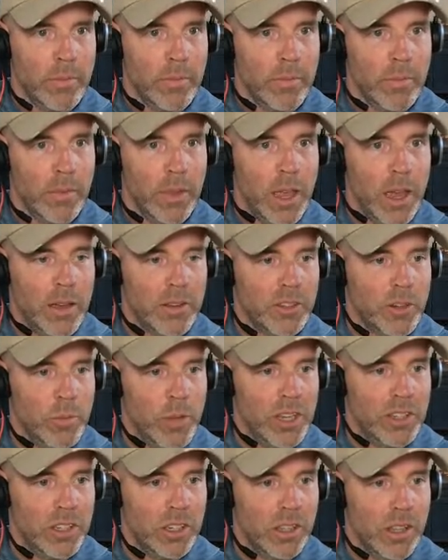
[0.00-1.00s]
Yeah, so
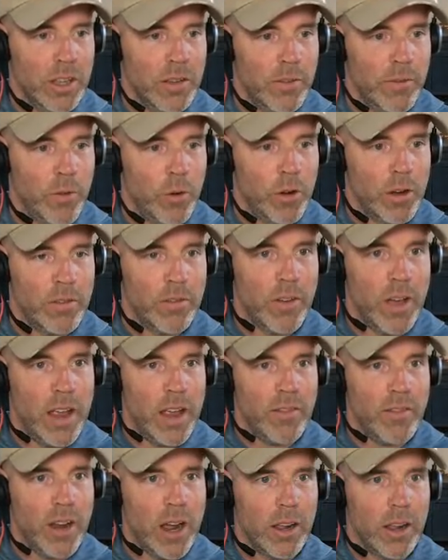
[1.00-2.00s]
basically
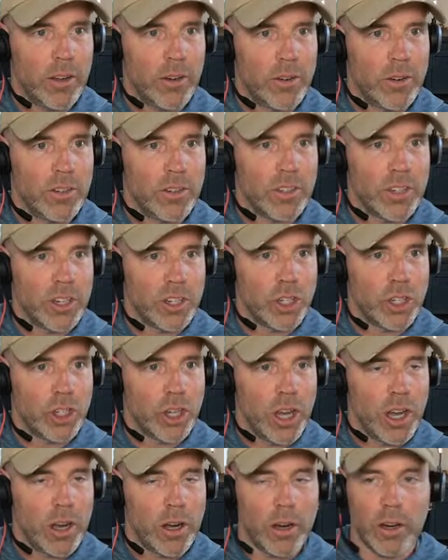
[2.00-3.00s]
$45 a
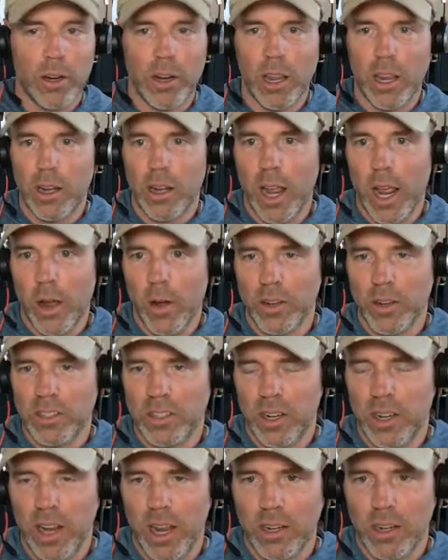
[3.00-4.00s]
share, and now it's
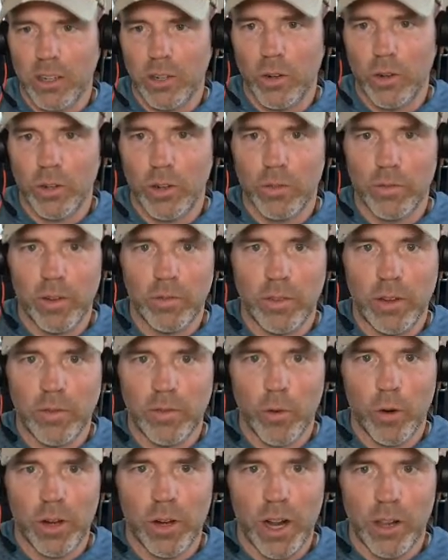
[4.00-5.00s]
sitting at
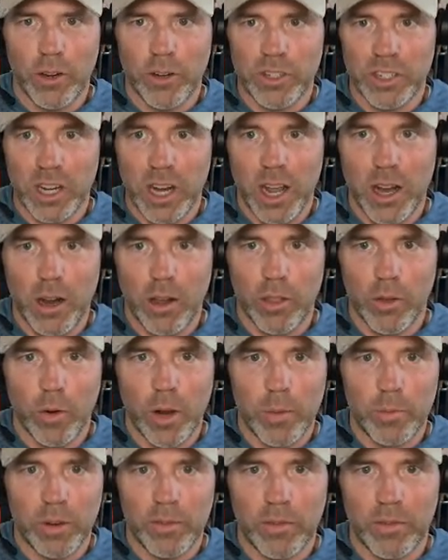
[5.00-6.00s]
$254. It got all the way
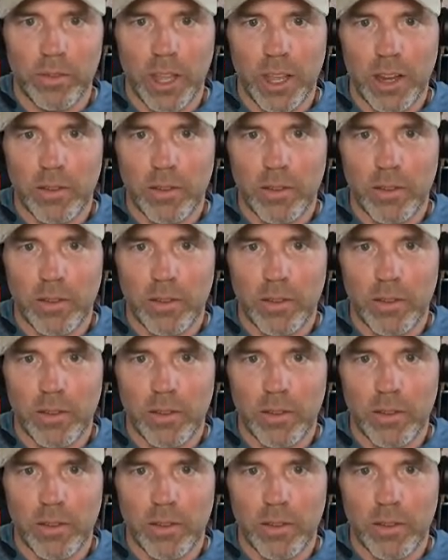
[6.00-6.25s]
up to like